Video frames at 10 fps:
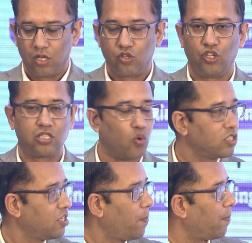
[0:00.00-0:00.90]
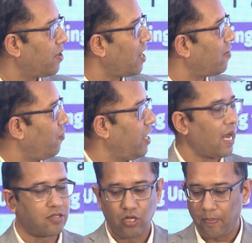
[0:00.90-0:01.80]
So this was the paper that we
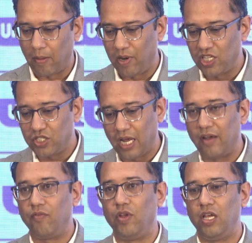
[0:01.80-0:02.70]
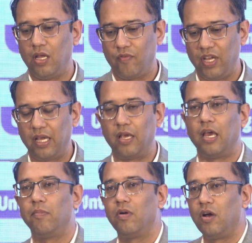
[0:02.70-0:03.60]
actually published, and
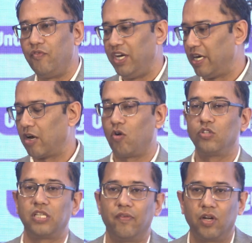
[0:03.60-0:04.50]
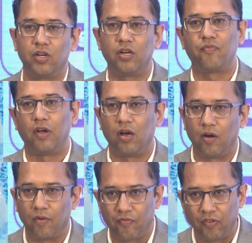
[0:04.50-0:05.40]
we did around
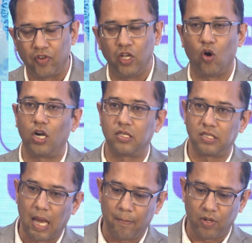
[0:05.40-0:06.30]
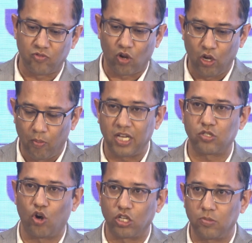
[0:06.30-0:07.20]
750 odd samples for
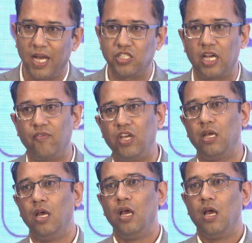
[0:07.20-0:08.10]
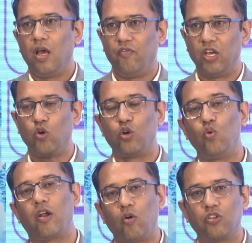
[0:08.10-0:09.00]
Luminex crossmatch, and we could
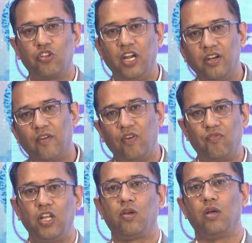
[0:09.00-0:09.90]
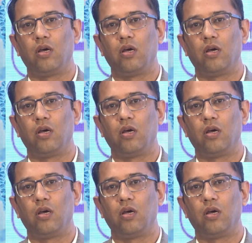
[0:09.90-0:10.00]
do around 350